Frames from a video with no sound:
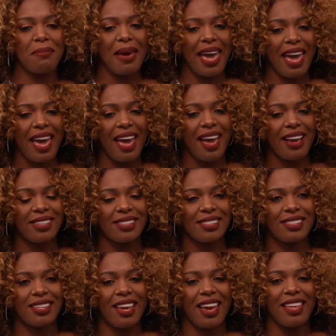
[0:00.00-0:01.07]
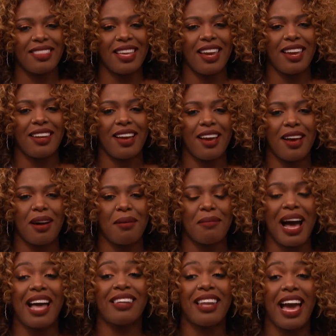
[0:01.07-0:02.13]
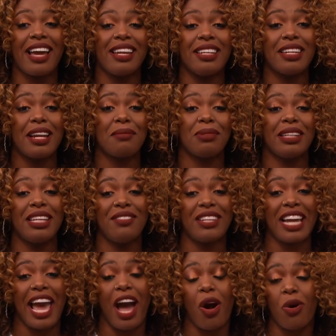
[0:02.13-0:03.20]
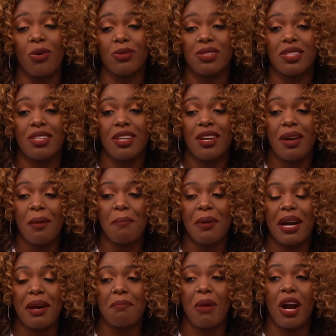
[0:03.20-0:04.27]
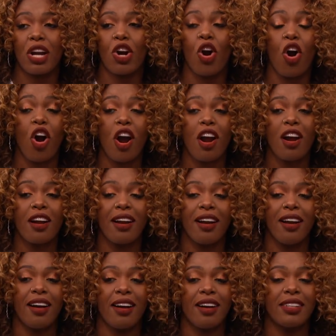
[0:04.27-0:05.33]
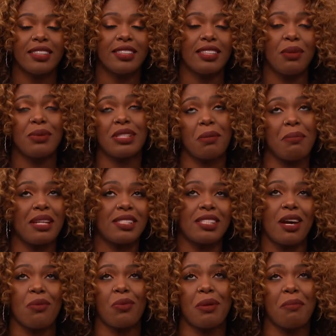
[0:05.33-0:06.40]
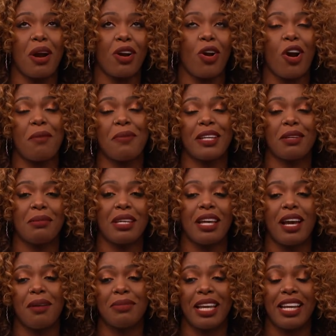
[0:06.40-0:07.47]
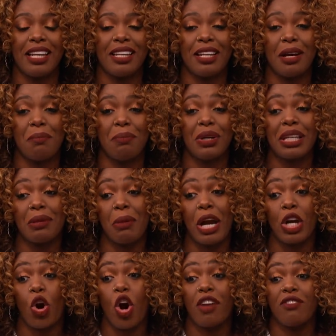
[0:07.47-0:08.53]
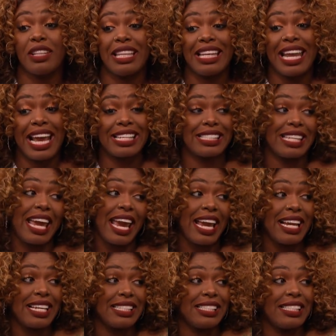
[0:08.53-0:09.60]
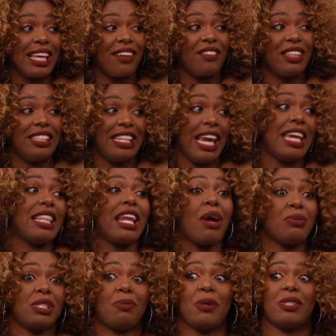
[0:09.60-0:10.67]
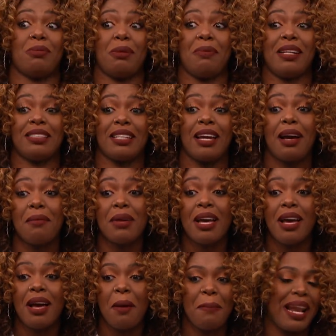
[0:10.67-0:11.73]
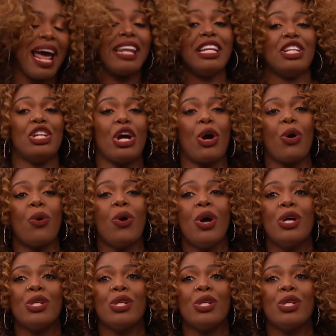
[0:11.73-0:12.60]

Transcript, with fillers: the bags, and then I ended up leaving out, but my car, it was a mix-up with my car picking me up. They ended up booking my car for the next day instead of the day that I was supposed to be picked up, but I didn't know,